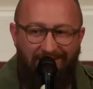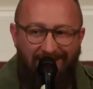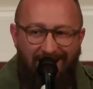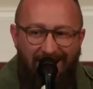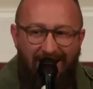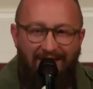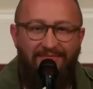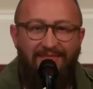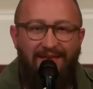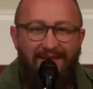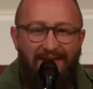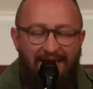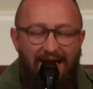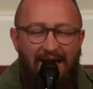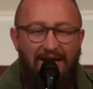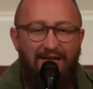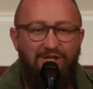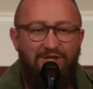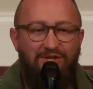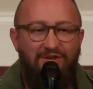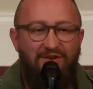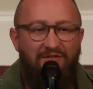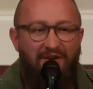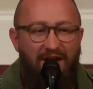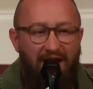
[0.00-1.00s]
and the
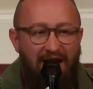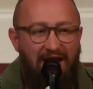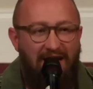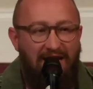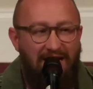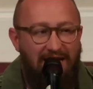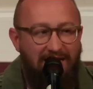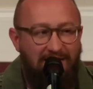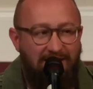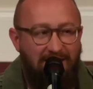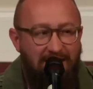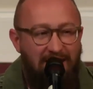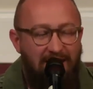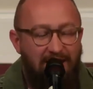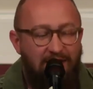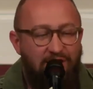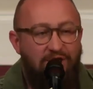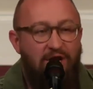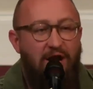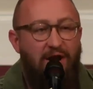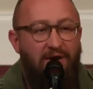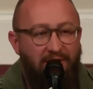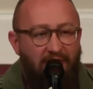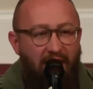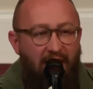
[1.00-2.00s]
gates of Hades
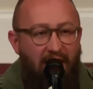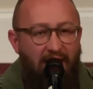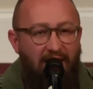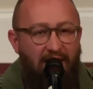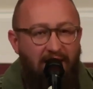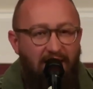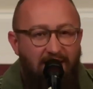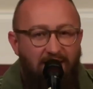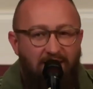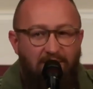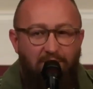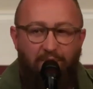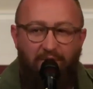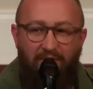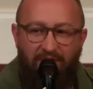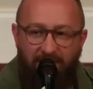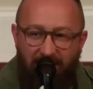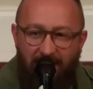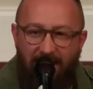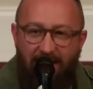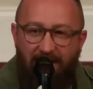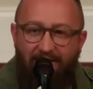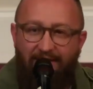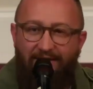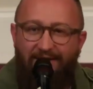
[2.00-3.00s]
shall not
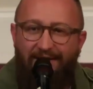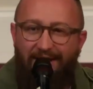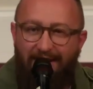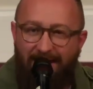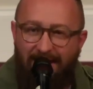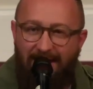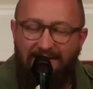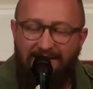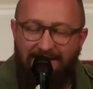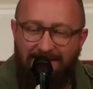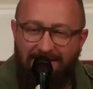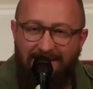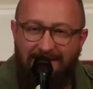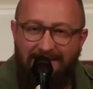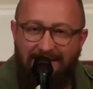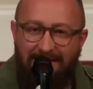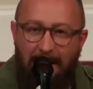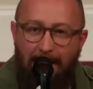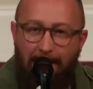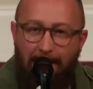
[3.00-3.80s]
prevail against it.